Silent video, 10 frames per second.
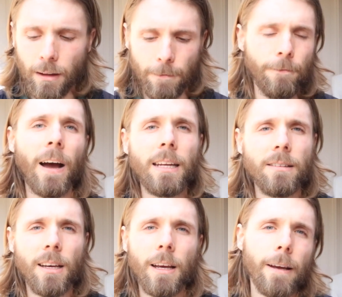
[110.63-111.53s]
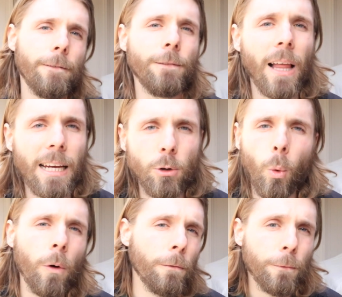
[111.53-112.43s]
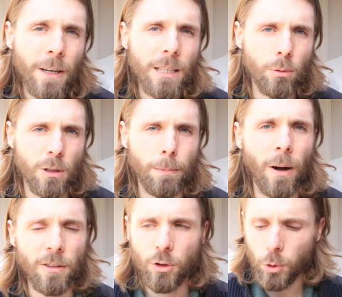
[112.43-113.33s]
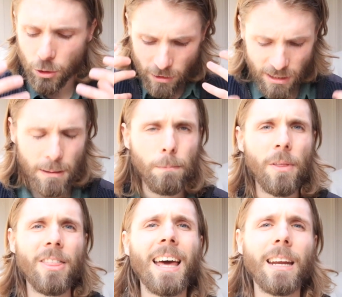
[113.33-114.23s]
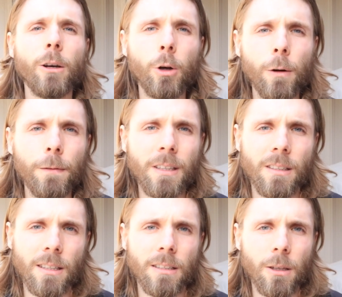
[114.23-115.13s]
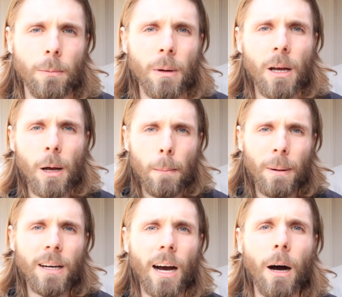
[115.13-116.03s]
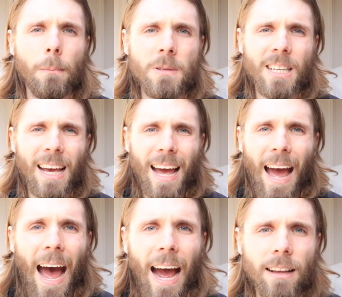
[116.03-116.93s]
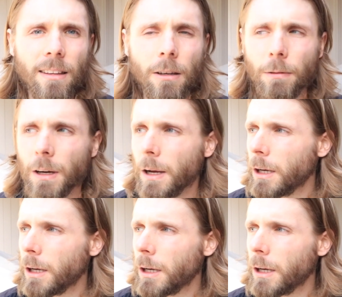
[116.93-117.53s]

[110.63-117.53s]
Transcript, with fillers: The fight, flight, or freeze response. So your sympathetic nervous system becomes active.